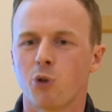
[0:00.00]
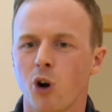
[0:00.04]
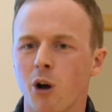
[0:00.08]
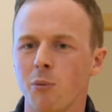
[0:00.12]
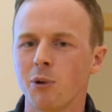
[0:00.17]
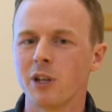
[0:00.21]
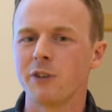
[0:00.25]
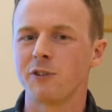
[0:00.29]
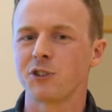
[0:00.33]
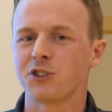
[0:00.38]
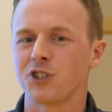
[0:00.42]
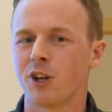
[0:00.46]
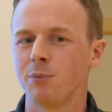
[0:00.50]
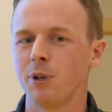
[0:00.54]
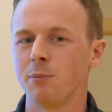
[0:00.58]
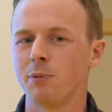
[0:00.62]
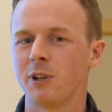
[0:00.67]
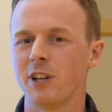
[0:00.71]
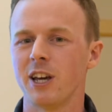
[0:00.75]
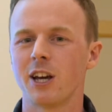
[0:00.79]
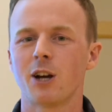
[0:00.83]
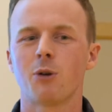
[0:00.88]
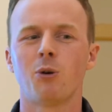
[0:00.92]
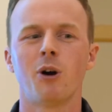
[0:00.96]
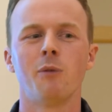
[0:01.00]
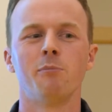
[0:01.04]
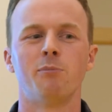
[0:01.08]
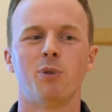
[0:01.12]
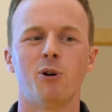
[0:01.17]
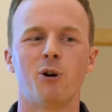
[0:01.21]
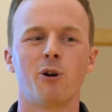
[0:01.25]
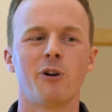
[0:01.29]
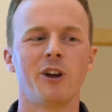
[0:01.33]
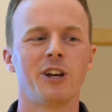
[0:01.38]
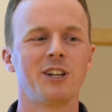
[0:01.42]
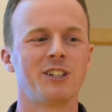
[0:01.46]
probably for some people, they're
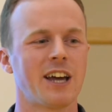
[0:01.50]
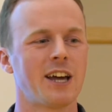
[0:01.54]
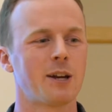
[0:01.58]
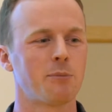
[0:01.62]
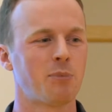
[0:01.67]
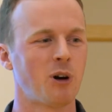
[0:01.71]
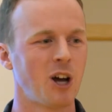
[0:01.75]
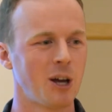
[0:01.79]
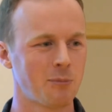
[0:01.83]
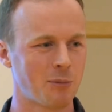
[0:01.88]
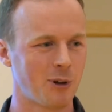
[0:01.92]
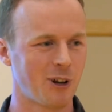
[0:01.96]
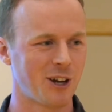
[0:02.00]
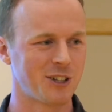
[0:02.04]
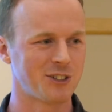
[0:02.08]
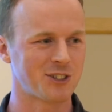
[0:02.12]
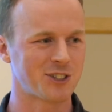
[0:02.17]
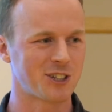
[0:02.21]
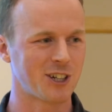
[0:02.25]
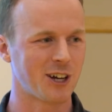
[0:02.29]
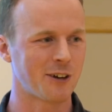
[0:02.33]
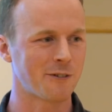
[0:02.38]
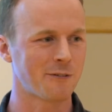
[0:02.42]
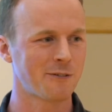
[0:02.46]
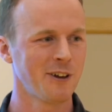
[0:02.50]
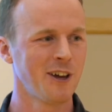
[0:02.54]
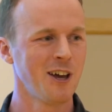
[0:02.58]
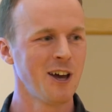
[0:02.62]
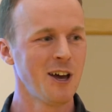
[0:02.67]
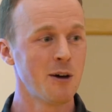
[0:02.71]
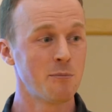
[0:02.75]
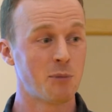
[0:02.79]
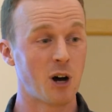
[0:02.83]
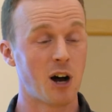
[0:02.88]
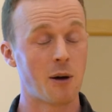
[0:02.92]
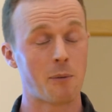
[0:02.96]
quite boring data pipeline stuff,
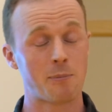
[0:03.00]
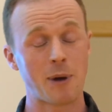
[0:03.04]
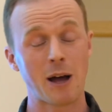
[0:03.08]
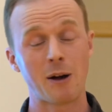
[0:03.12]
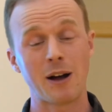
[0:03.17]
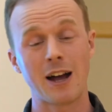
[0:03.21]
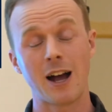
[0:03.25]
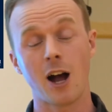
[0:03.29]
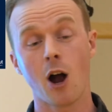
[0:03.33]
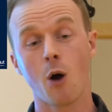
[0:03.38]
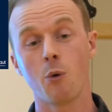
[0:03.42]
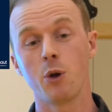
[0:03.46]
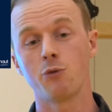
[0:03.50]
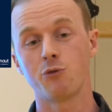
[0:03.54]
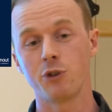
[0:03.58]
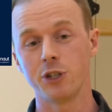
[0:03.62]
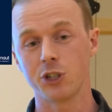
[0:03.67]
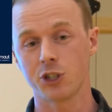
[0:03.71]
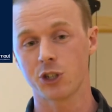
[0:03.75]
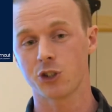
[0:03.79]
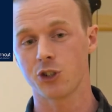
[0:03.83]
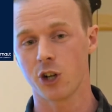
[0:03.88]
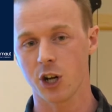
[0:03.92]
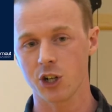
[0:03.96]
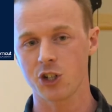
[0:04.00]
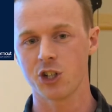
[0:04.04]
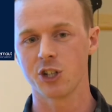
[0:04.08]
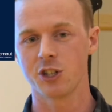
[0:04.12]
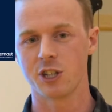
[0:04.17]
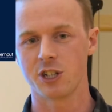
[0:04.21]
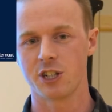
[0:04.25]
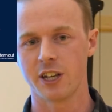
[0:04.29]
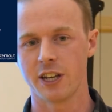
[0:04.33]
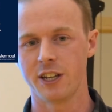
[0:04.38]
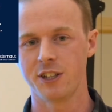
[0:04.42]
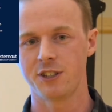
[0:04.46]
but about how we
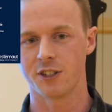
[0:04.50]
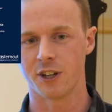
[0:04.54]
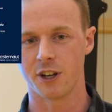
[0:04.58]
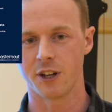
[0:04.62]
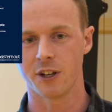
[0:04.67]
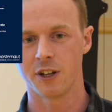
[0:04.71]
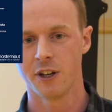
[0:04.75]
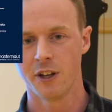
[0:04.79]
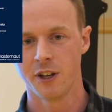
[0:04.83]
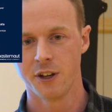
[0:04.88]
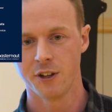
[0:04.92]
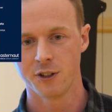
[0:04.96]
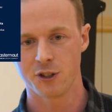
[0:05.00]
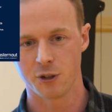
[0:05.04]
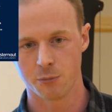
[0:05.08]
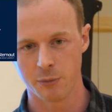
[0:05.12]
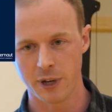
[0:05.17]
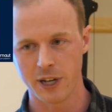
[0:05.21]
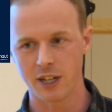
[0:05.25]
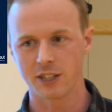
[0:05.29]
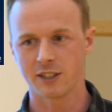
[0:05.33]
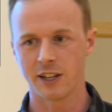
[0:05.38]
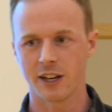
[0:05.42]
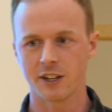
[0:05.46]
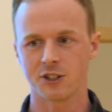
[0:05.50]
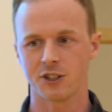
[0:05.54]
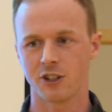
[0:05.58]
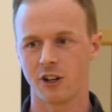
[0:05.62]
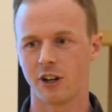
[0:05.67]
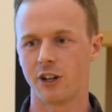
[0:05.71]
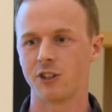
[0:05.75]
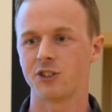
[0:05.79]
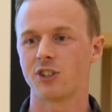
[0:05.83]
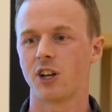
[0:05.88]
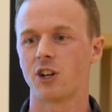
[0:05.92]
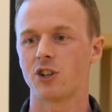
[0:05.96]
restructure the data to make data
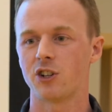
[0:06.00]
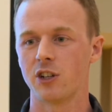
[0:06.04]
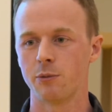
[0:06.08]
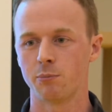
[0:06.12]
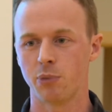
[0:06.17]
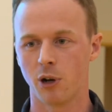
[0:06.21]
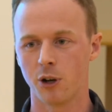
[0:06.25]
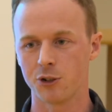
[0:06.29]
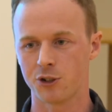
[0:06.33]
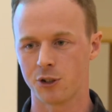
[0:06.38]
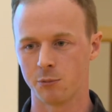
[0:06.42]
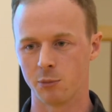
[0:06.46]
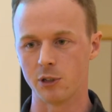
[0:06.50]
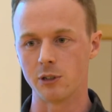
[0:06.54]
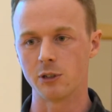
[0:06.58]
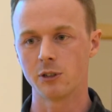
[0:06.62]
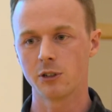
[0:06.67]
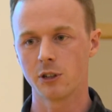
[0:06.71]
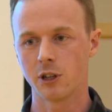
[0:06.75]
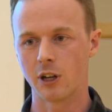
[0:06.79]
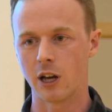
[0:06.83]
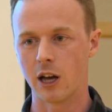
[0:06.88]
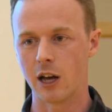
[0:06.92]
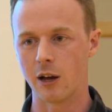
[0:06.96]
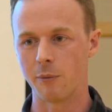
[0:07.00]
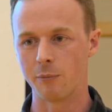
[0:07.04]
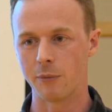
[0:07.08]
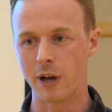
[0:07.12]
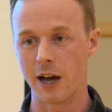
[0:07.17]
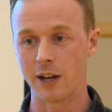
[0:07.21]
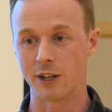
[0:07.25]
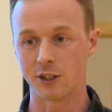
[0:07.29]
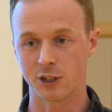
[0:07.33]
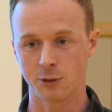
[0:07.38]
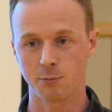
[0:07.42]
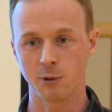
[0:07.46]
science actually possible
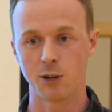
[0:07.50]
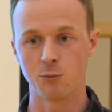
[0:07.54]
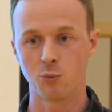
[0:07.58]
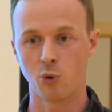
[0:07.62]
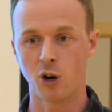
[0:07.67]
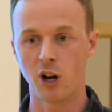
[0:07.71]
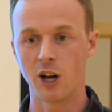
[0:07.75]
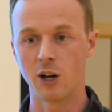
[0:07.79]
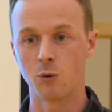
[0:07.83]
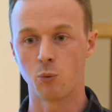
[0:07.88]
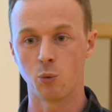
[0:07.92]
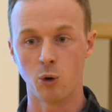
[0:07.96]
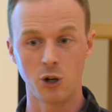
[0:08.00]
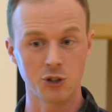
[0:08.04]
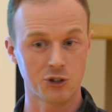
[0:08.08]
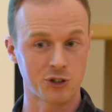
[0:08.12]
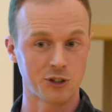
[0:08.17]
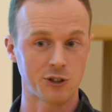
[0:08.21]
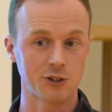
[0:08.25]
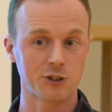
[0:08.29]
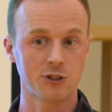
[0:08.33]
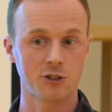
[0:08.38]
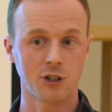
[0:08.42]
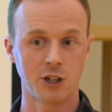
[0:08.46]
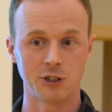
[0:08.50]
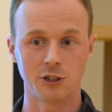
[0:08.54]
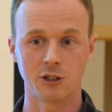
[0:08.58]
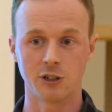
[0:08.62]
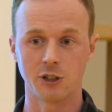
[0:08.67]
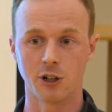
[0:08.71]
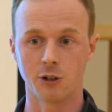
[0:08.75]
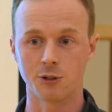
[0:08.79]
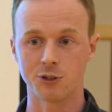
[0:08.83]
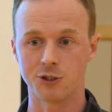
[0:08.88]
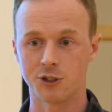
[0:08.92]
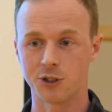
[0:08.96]
and explain why it wasn't under
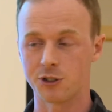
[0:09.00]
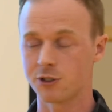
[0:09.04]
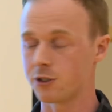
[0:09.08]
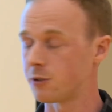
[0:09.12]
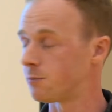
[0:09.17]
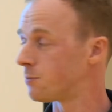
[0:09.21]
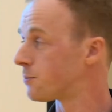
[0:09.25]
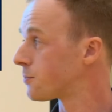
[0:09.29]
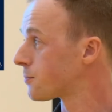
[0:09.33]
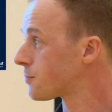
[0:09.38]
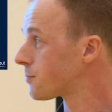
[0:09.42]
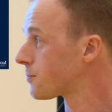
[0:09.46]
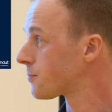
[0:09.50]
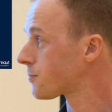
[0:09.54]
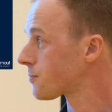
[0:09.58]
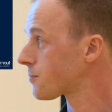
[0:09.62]
the old system.